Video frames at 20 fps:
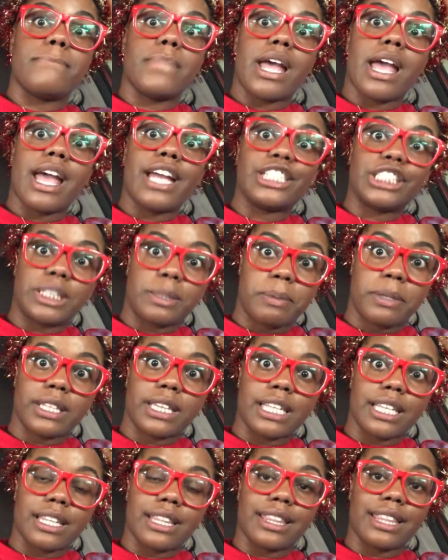and she
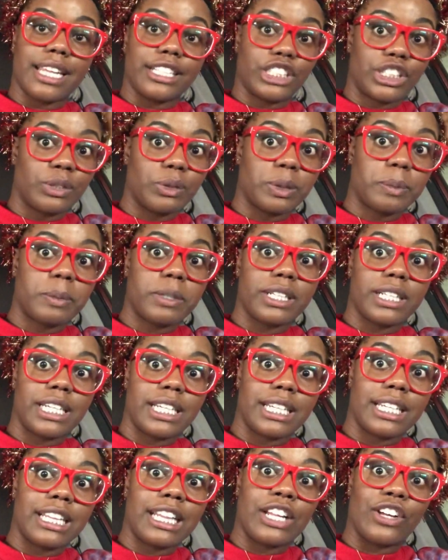was putting
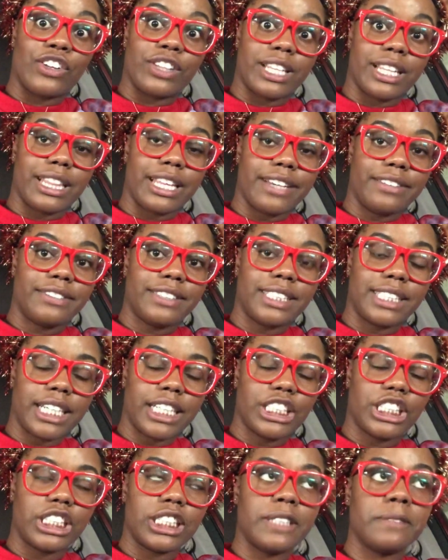in on the left
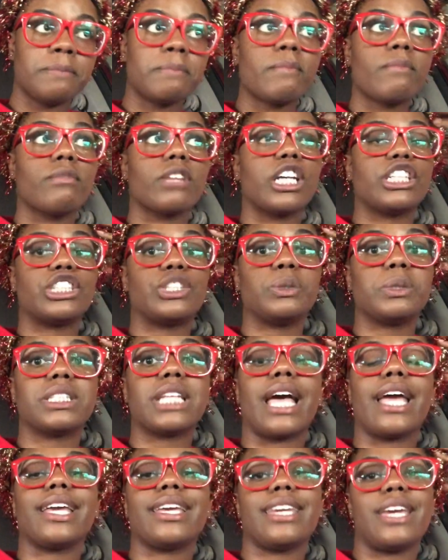section, she was
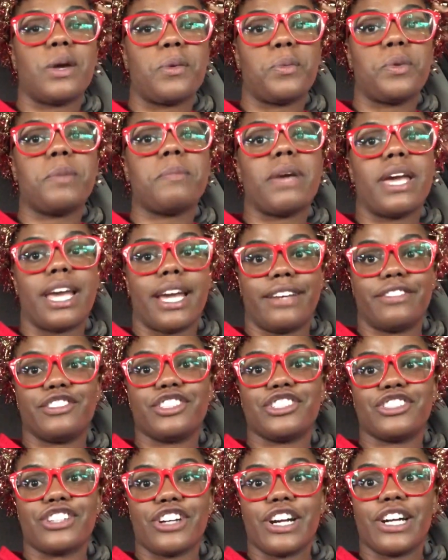like, yeah, we may have to
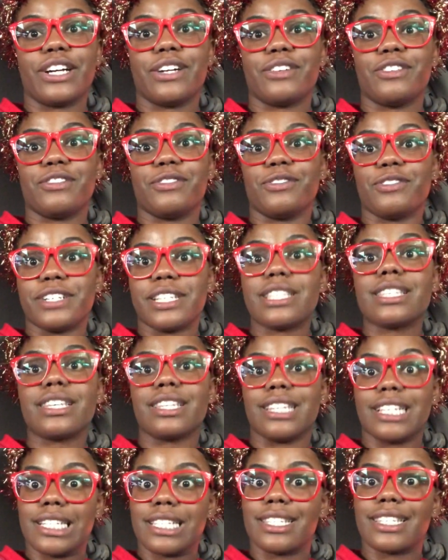start rinsing
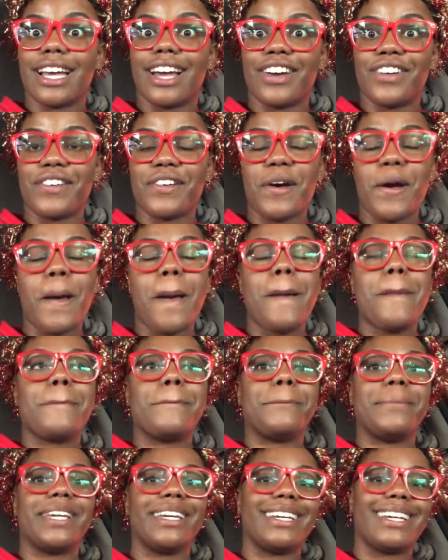this out,
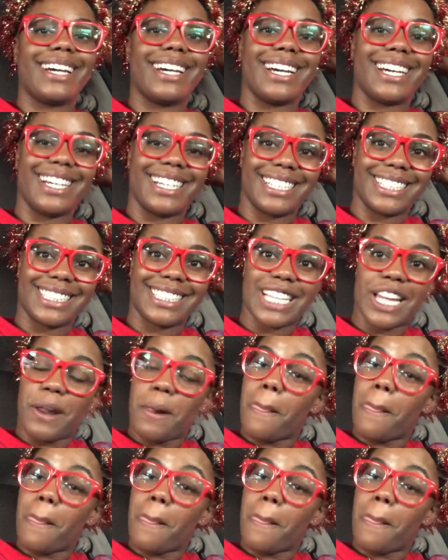because